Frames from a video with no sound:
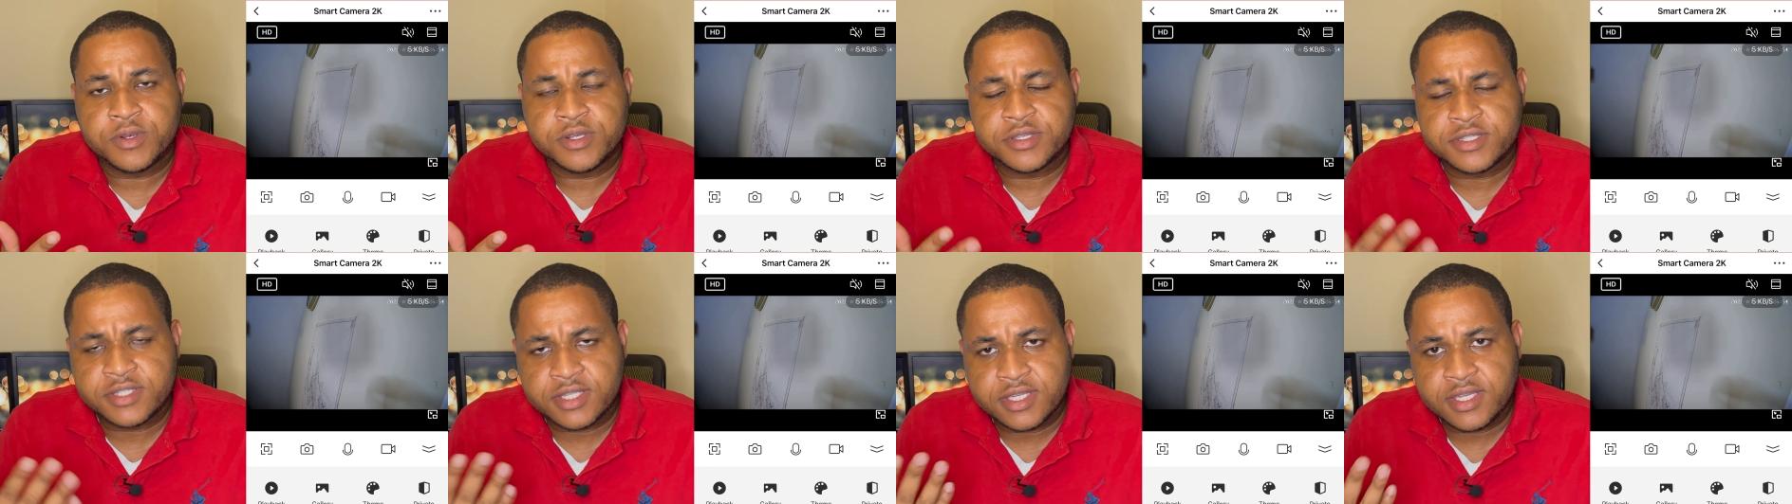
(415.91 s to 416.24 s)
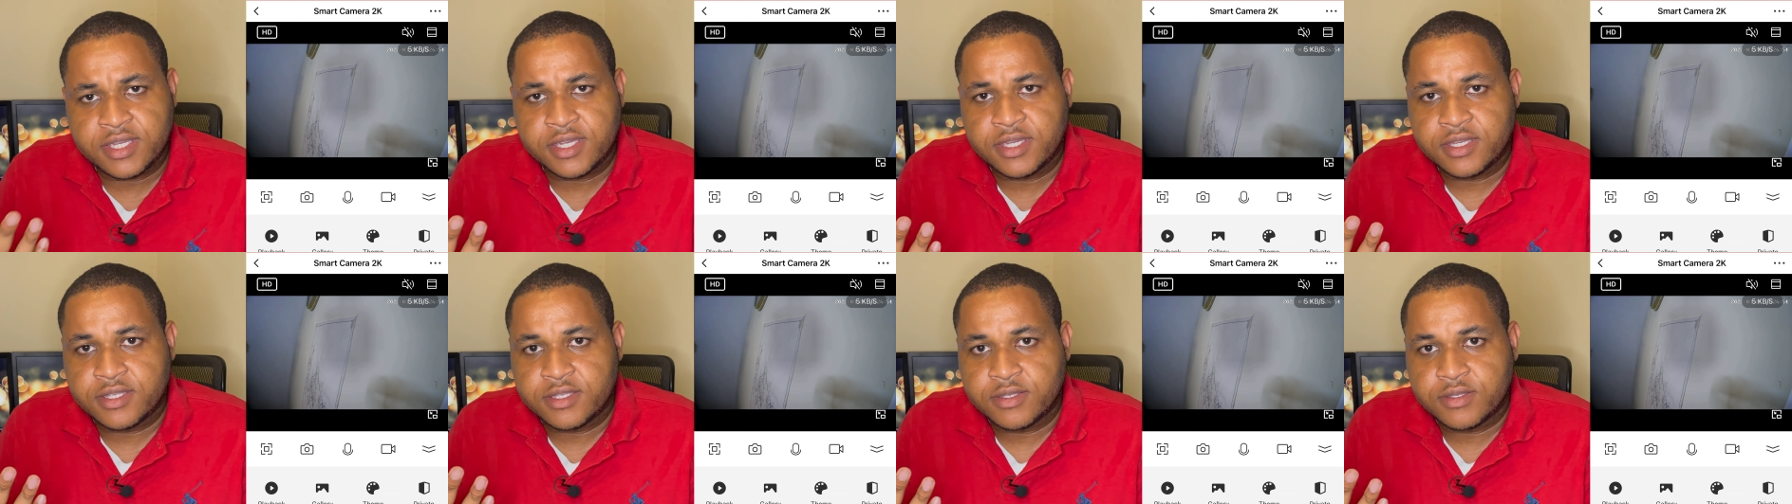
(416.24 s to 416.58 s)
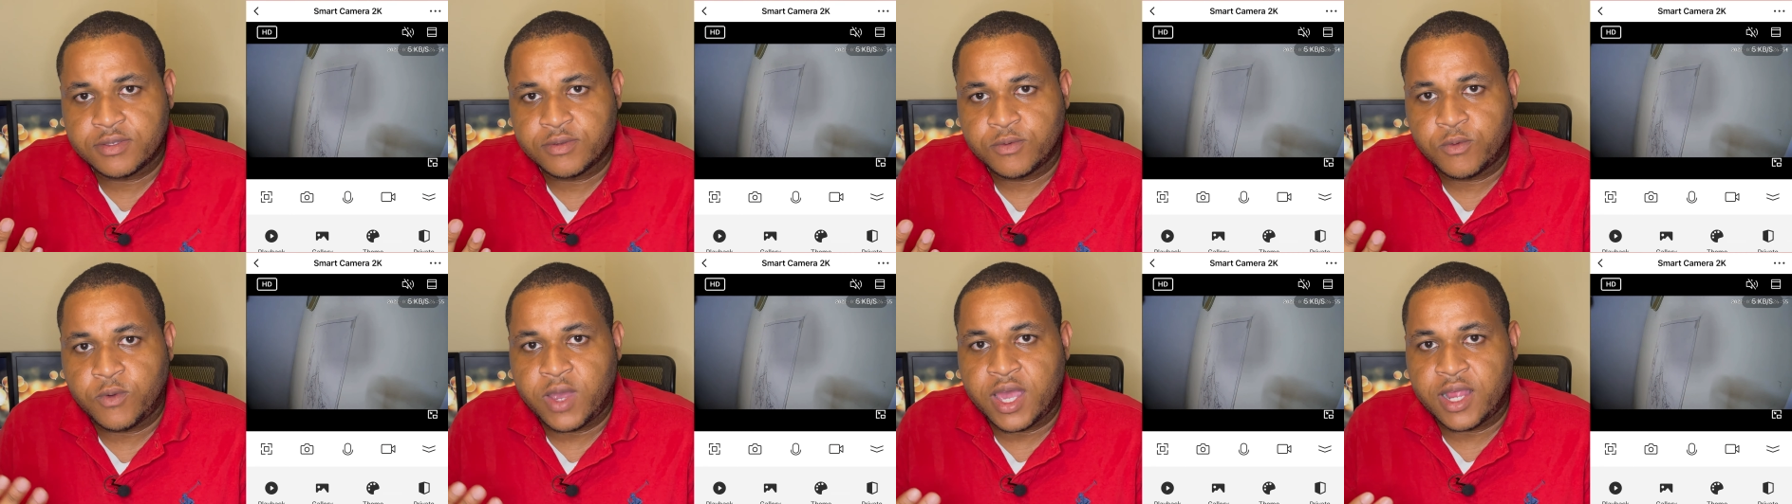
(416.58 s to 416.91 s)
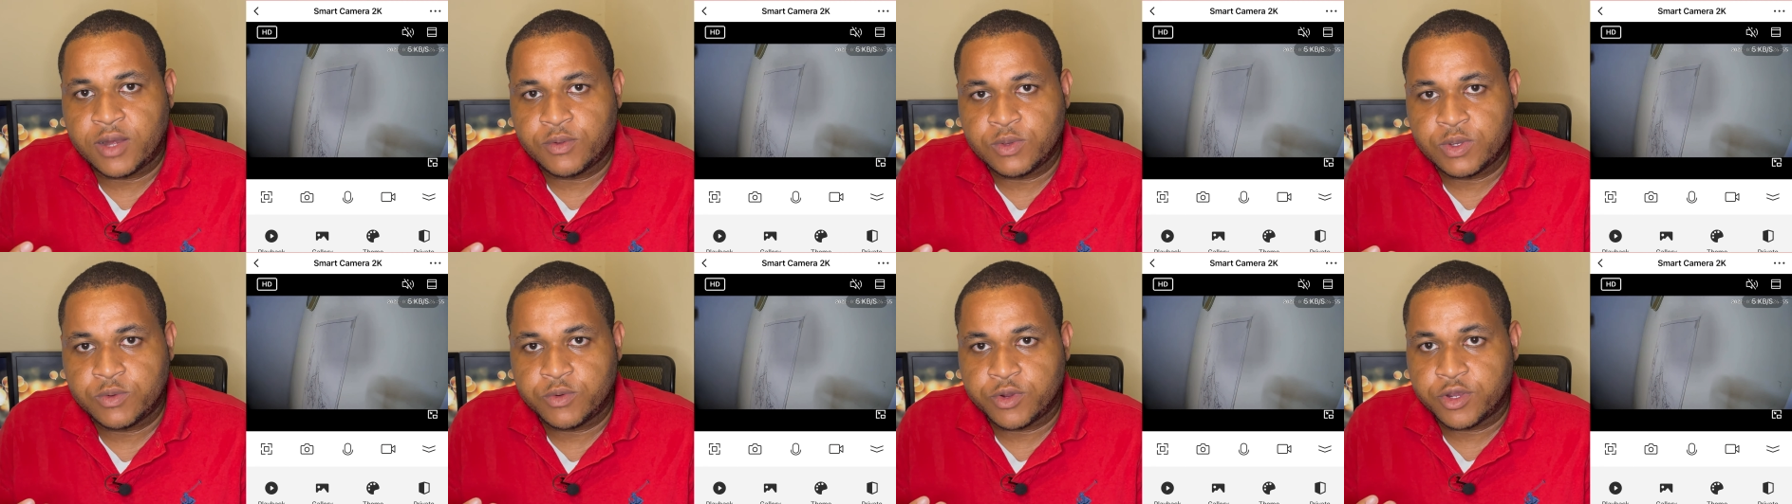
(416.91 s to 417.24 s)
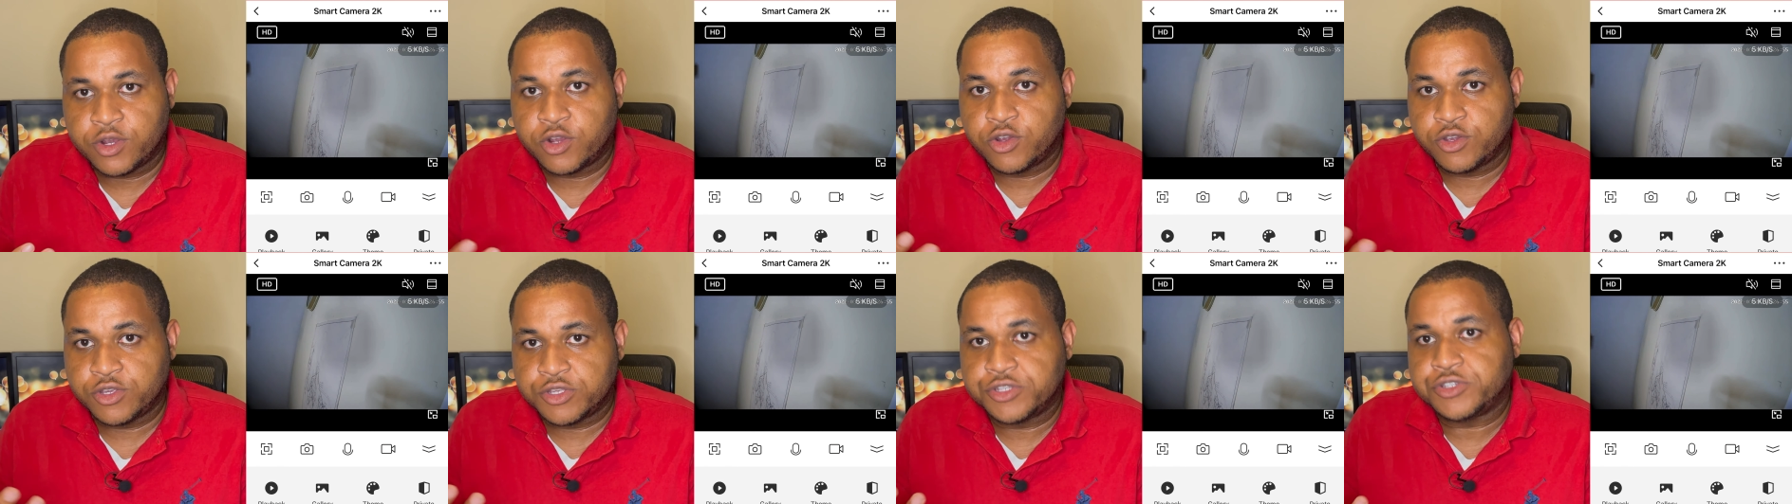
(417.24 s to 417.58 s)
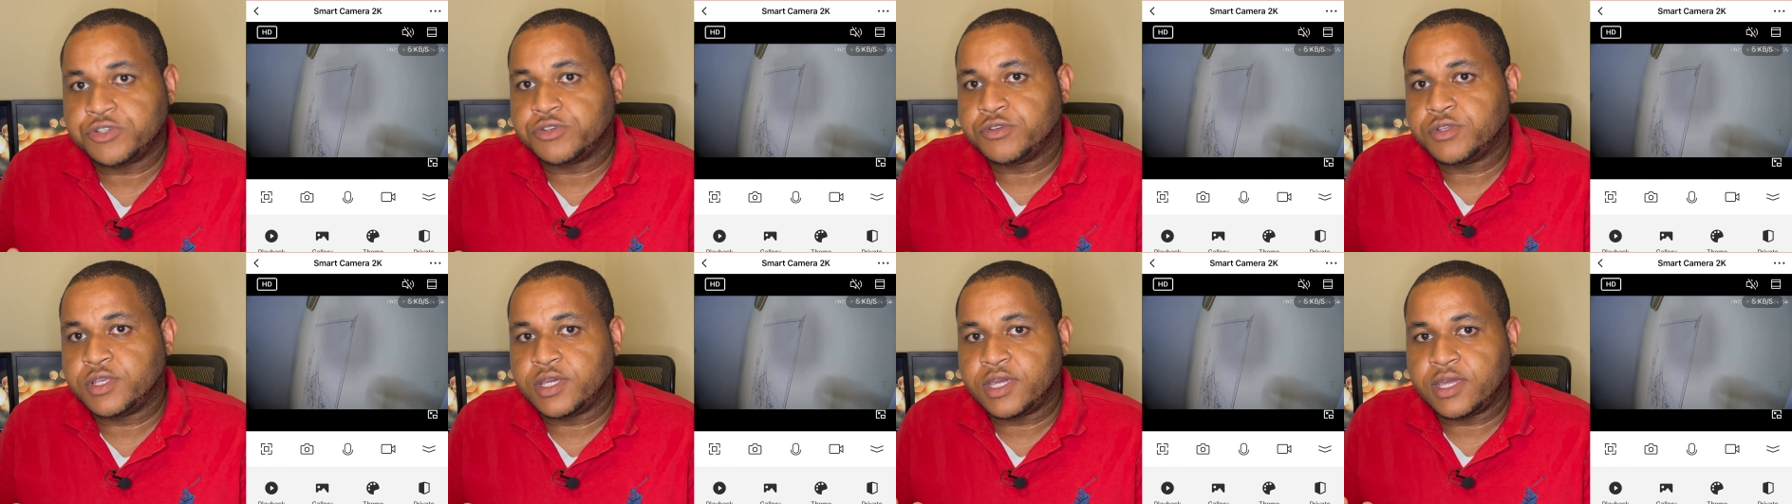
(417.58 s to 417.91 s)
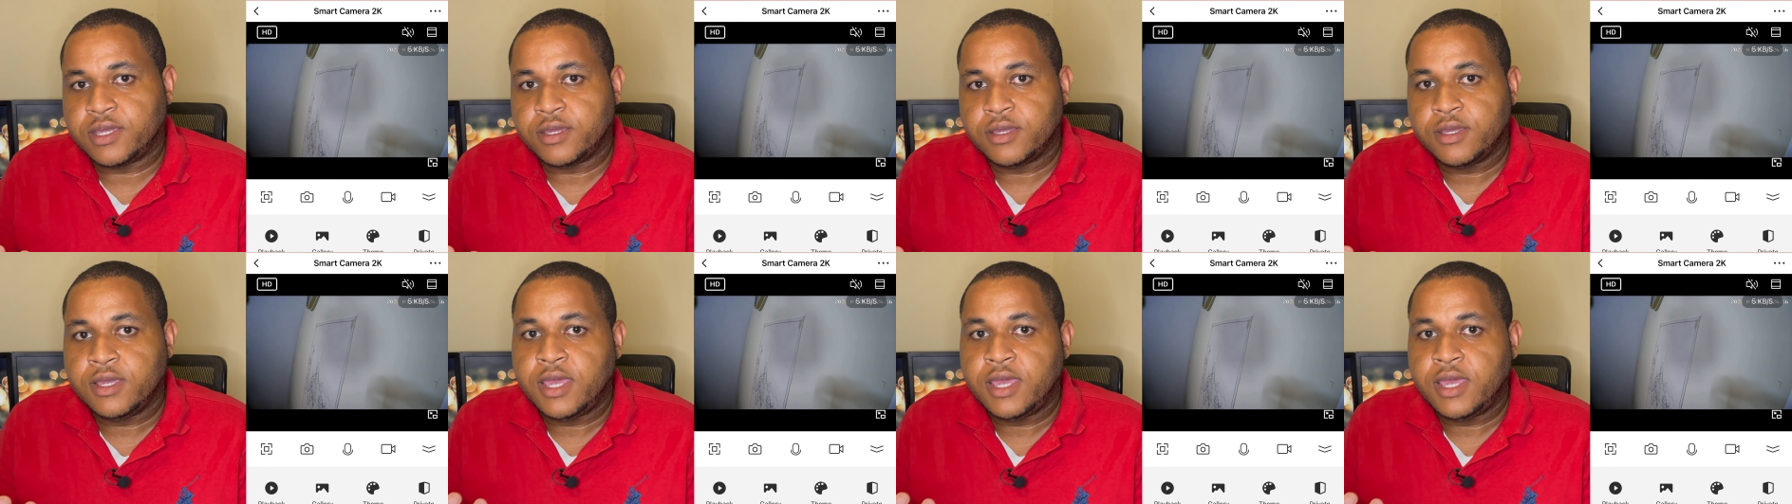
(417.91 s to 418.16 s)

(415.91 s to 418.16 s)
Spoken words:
seeing while we were going through the